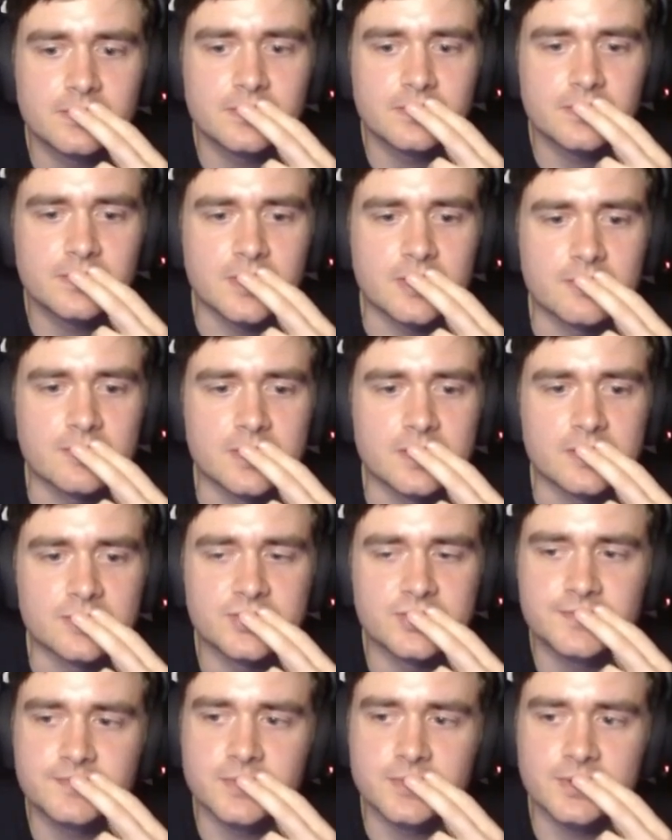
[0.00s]
Pair of hands.
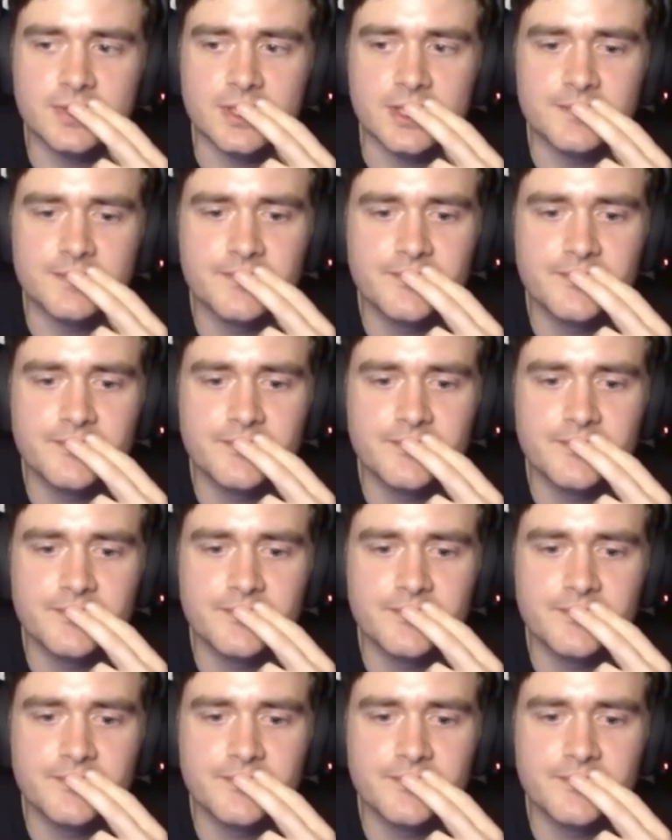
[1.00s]
Okay.